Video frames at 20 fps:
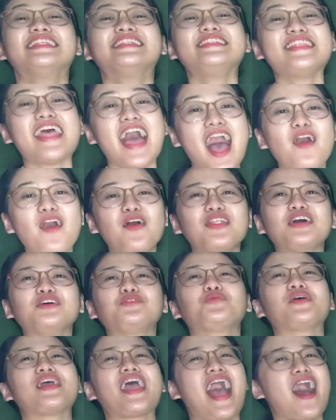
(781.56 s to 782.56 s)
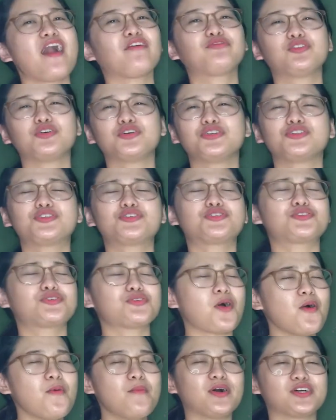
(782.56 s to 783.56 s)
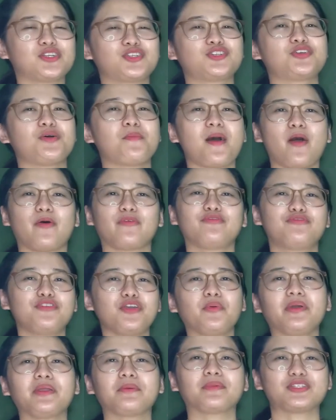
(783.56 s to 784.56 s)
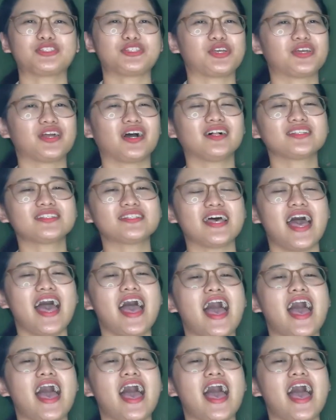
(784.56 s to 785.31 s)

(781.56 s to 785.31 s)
Now that we have learned so much about viewing materials